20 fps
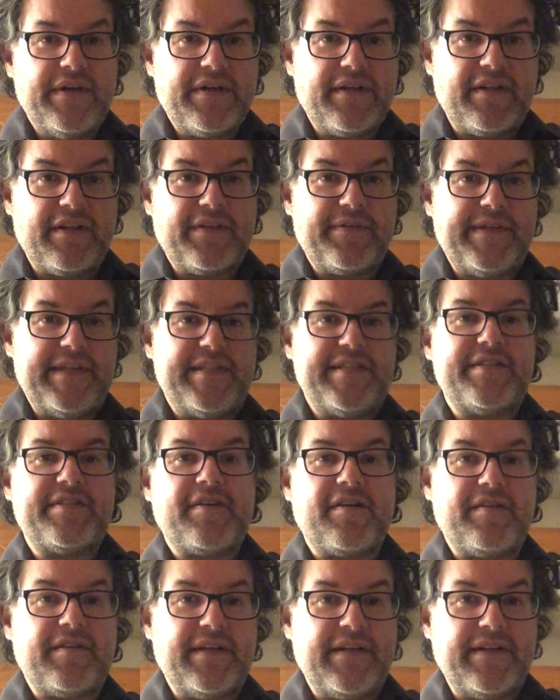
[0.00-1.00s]
Clarice
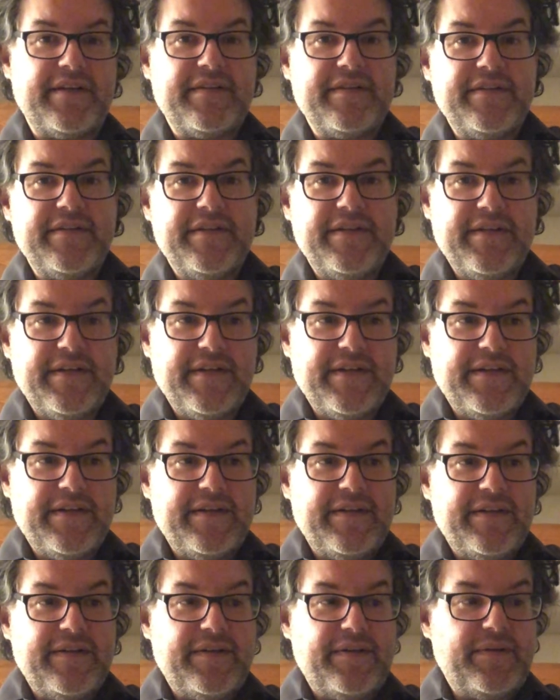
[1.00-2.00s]
Starling,
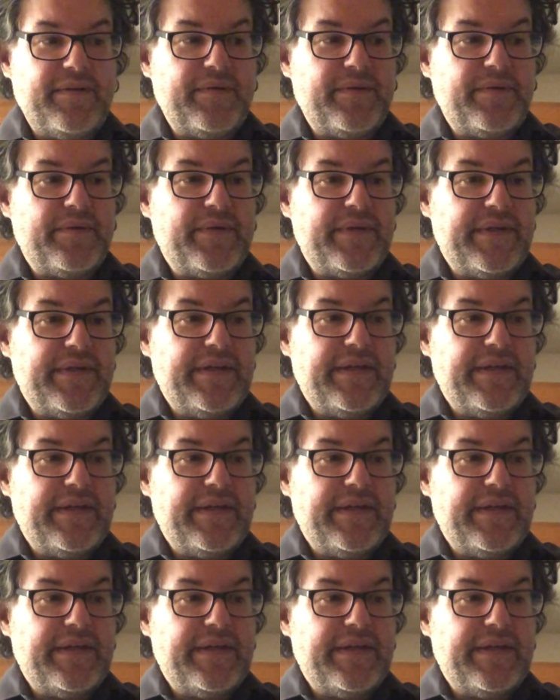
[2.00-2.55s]
who